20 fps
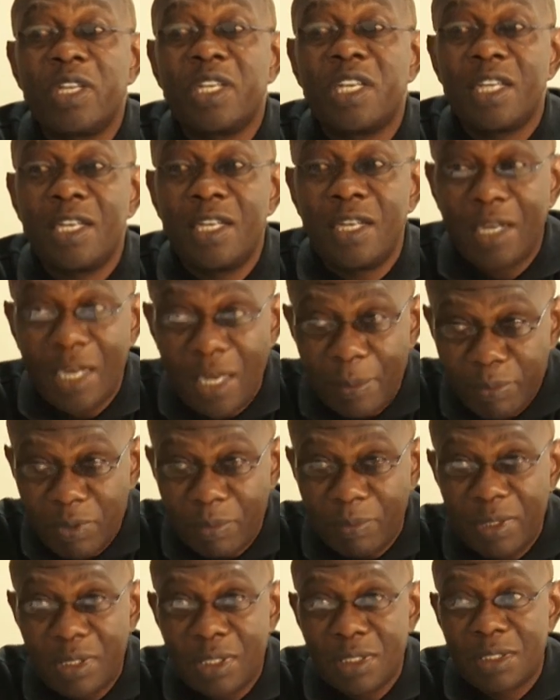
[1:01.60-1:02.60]

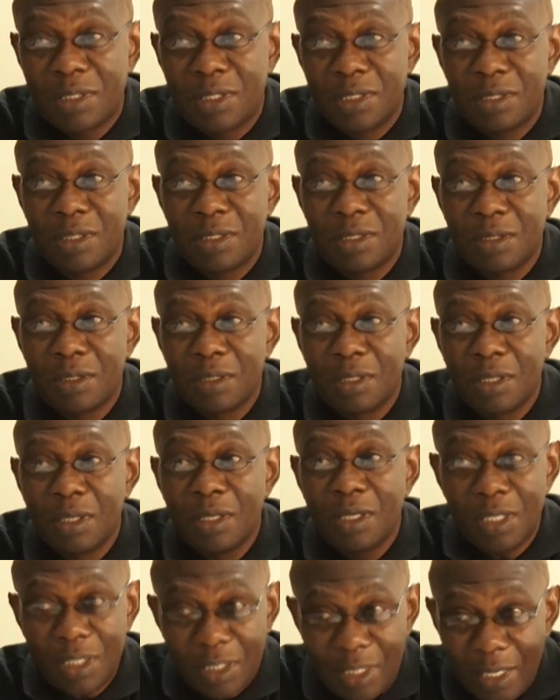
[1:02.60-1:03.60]
kidnapped by the state
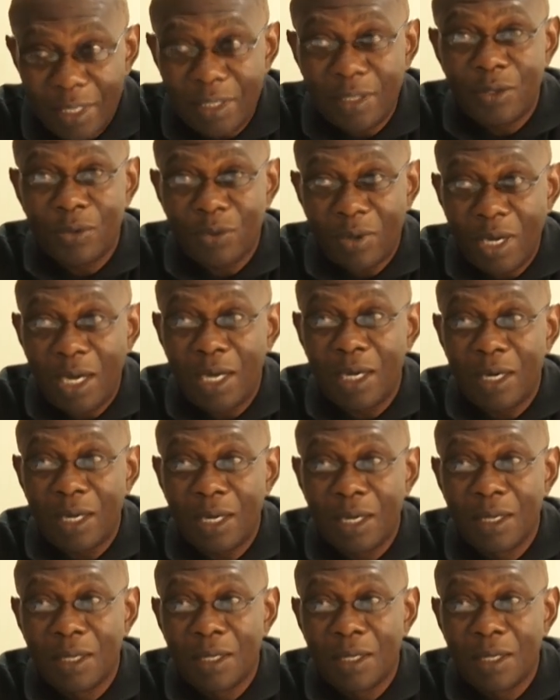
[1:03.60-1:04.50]
here in Uganda.